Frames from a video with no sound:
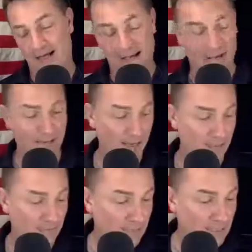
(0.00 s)
uh,
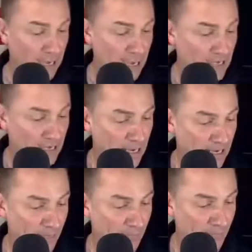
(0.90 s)
I
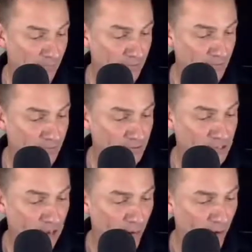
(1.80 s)
uh, the
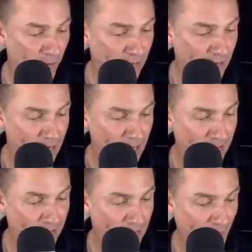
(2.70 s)
chow hall that I had
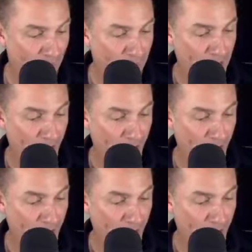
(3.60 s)
in Iraq